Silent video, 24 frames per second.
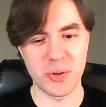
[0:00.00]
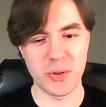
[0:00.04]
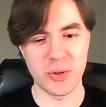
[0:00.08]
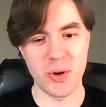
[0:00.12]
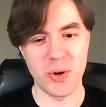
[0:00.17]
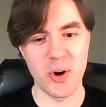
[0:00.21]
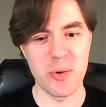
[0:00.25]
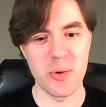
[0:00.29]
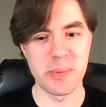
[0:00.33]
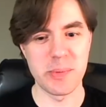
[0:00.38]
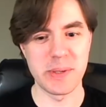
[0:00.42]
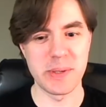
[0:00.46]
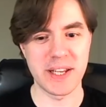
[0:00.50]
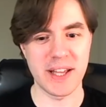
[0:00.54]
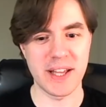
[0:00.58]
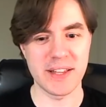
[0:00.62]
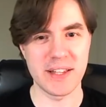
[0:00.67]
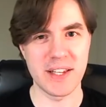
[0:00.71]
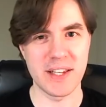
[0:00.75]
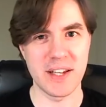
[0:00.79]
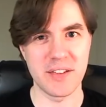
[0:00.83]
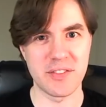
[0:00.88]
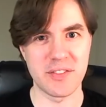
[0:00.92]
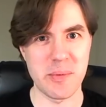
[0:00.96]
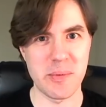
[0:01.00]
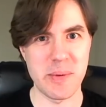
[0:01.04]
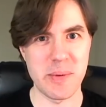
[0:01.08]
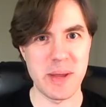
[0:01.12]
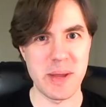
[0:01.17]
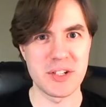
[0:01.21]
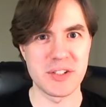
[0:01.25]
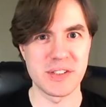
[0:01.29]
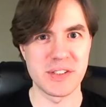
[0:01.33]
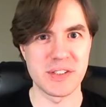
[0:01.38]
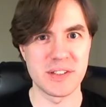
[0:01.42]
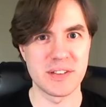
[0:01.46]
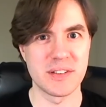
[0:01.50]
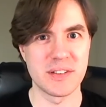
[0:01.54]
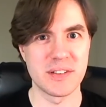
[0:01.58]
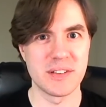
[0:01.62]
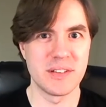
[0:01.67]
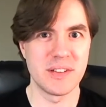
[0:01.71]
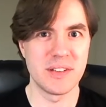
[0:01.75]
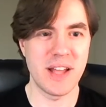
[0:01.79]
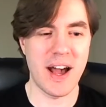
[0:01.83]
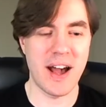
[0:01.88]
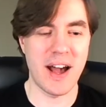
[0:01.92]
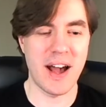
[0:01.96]
Chrome and get the information.
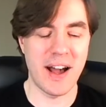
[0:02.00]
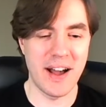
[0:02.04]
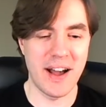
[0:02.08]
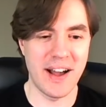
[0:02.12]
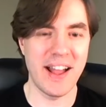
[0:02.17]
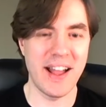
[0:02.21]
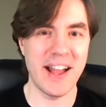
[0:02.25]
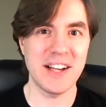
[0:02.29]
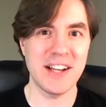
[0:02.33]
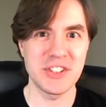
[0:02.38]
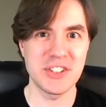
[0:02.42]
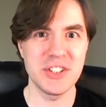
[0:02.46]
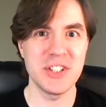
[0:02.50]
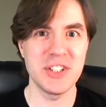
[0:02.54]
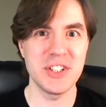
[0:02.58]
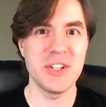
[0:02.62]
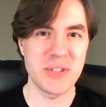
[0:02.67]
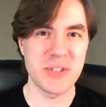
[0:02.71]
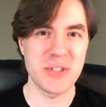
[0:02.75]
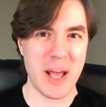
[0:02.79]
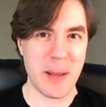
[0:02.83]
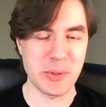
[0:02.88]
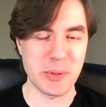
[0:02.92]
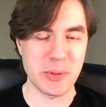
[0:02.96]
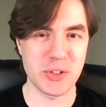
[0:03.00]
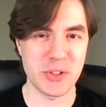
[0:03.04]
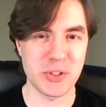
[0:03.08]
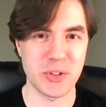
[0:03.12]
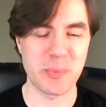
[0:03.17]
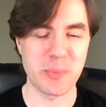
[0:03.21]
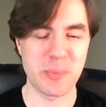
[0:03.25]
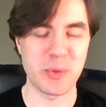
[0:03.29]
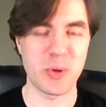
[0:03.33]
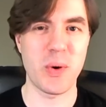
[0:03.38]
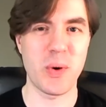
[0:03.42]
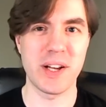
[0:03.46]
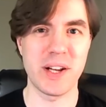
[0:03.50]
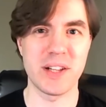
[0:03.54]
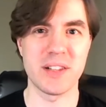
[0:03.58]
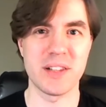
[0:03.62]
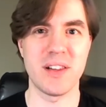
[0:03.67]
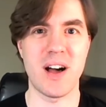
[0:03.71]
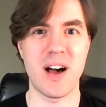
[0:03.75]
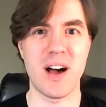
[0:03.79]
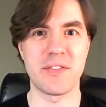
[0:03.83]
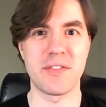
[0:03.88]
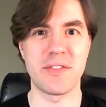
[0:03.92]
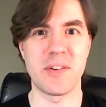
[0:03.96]
I actually use AppleScript quite a
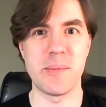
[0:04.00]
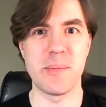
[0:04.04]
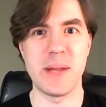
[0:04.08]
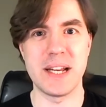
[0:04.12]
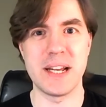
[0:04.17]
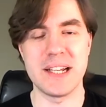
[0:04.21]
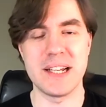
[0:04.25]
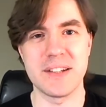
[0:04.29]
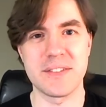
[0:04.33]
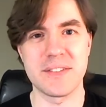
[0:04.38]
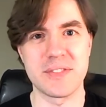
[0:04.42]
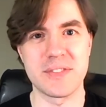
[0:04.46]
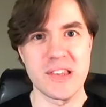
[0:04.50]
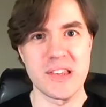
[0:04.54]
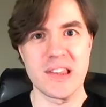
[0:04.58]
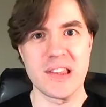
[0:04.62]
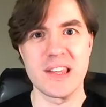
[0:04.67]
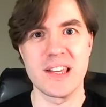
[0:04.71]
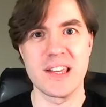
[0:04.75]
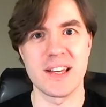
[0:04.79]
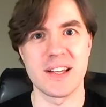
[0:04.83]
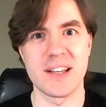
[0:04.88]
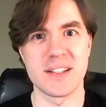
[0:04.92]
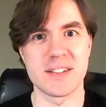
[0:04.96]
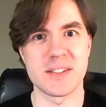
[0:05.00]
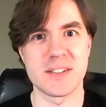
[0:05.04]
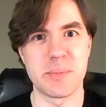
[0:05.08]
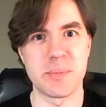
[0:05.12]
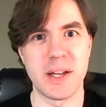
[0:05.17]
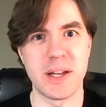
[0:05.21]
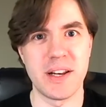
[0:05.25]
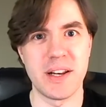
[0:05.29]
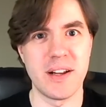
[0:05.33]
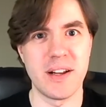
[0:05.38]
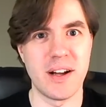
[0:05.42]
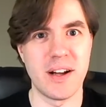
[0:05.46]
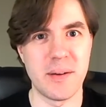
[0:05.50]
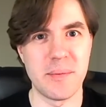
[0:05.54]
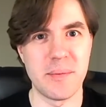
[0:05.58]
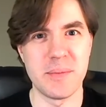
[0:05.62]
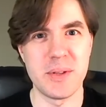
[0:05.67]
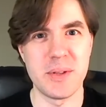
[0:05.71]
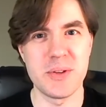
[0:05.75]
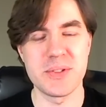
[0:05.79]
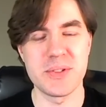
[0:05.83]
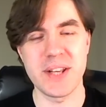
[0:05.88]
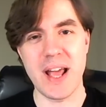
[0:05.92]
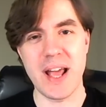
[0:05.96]
lot for many different things, but um,
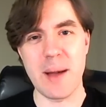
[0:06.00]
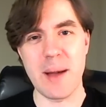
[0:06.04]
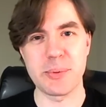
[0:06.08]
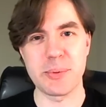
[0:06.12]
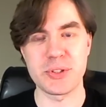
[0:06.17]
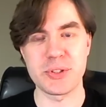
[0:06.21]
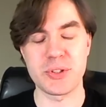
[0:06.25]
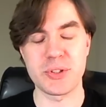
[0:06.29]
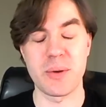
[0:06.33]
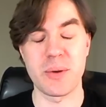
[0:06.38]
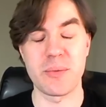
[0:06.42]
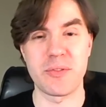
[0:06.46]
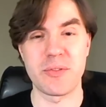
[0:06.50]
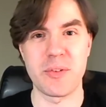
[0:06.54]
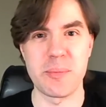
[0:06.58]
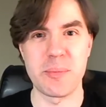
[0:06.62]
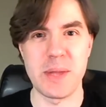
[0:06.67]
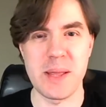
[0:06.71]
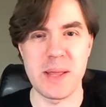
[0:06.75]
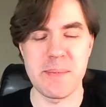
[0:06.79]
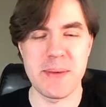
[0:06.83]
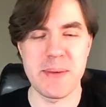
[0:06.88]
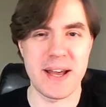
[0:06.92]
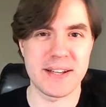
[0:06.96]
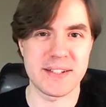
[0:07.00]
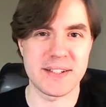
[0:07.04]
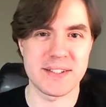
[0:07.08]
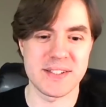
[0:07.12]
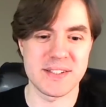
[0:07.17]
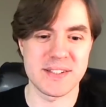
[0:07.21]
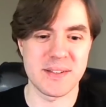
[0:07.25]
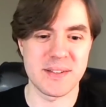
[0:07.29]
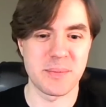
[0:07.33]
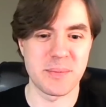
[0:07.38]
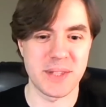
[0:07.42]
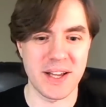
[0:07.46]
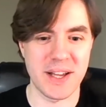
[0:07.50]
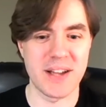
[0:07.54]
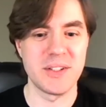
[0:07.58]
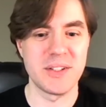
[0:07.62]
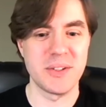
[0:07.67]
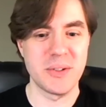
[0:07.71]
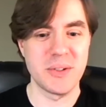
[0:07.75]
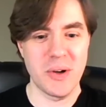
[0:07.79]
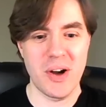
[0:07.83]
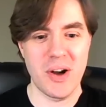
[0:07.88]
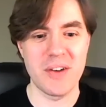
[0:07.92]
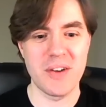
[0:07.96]
using AppleScript from Emacs is something I
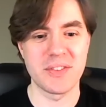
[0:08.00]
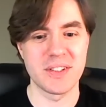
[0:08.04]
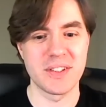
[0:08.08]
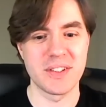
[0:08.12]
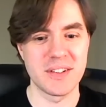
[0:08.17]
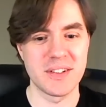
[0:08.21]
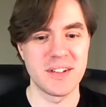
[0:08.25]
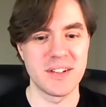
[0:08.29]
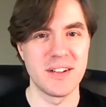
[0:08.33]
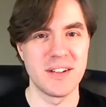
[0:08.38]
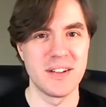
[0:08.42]
do often.